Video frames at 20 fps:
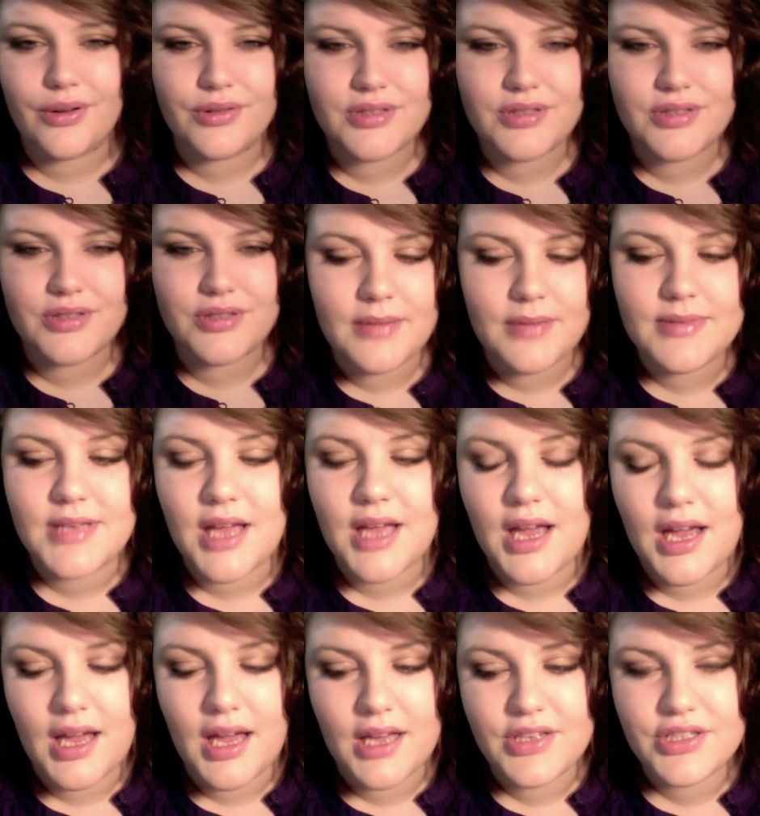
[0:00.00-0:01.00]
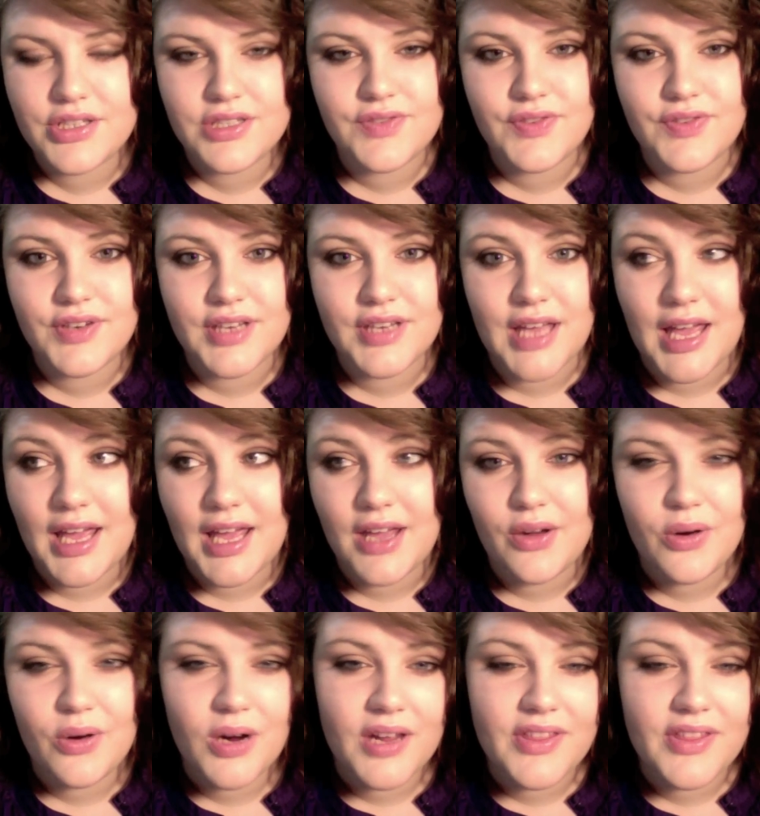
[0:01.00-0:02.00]
sometimes I just forget,
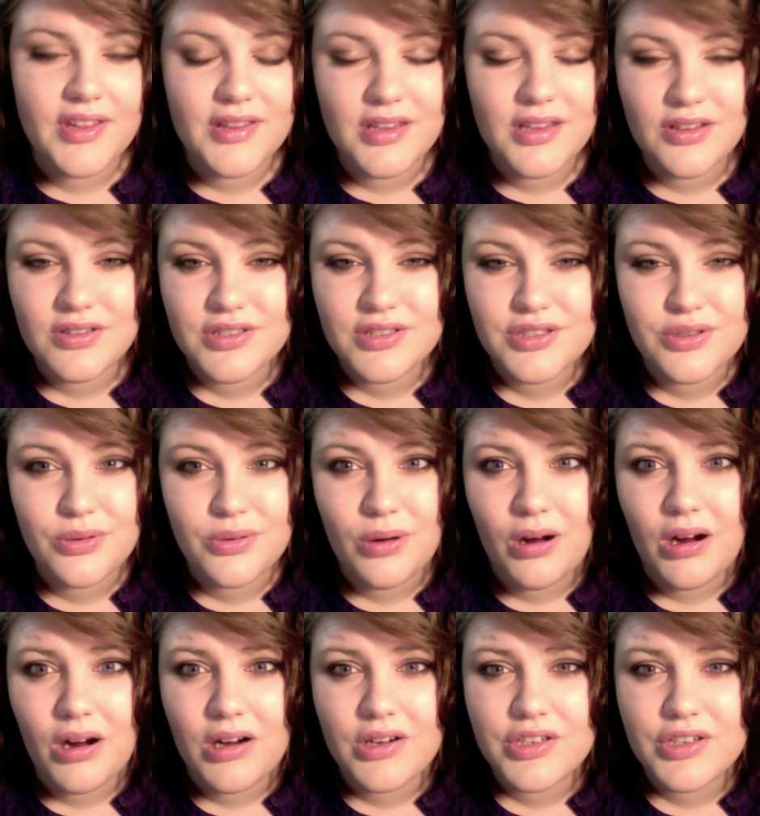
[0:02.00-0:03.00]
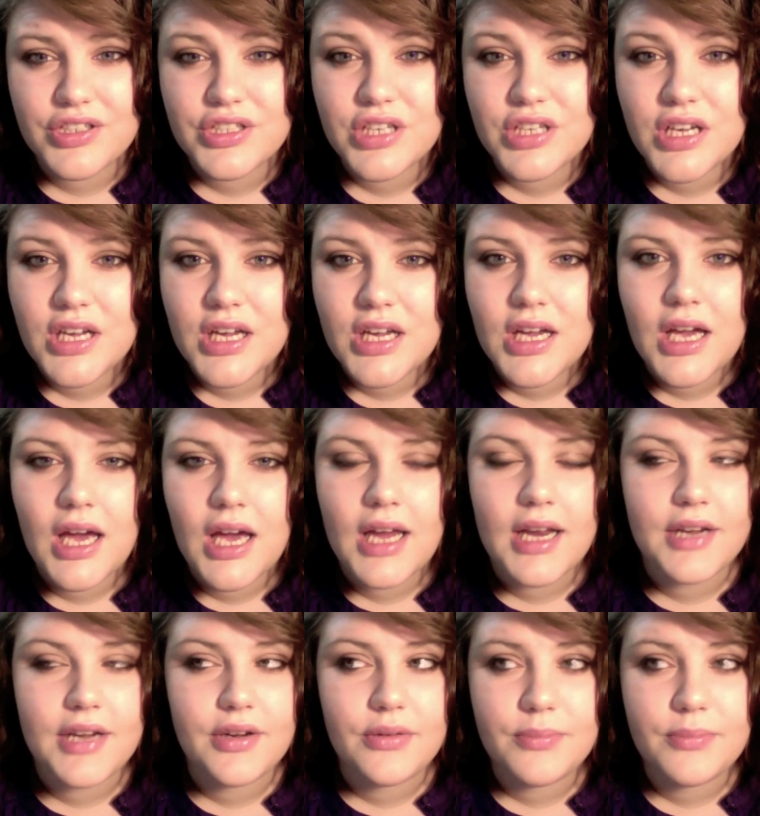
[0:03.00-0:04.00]
or I think they look too harsh,
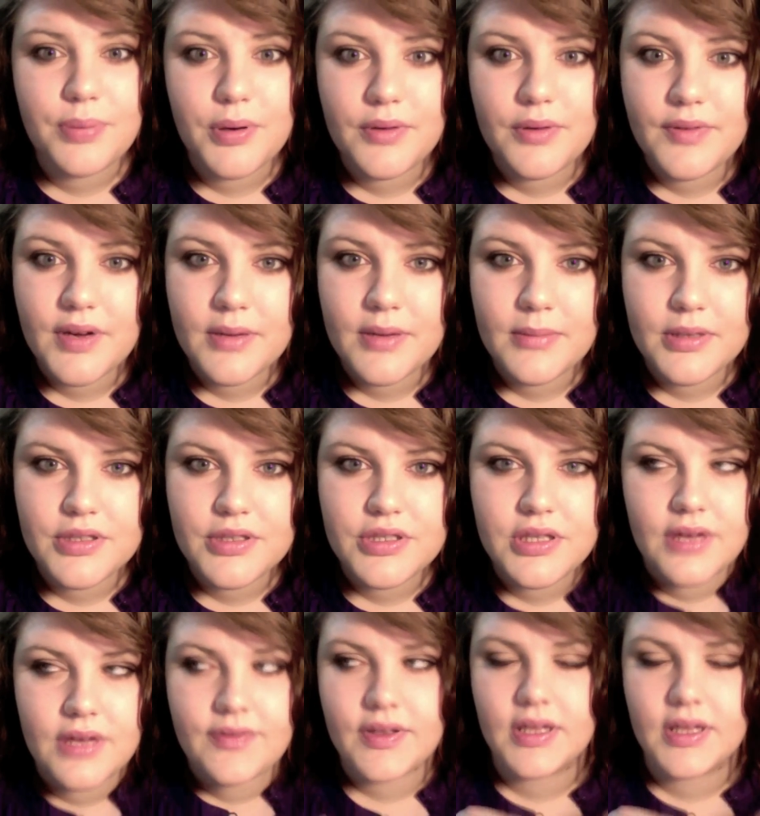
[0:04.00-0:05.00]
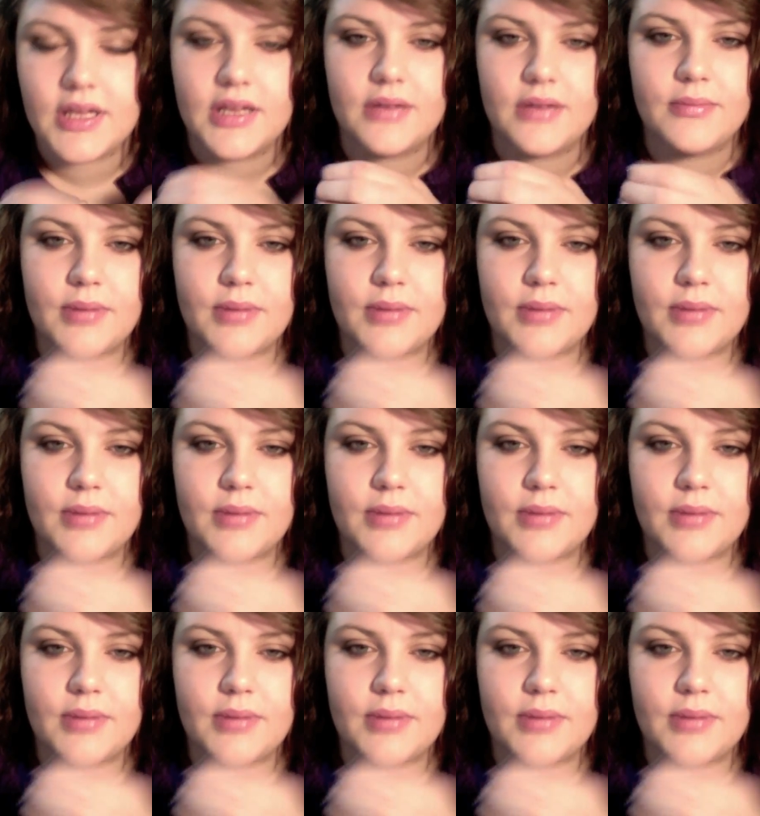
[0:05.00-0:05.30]
and I don't put very much stuff in,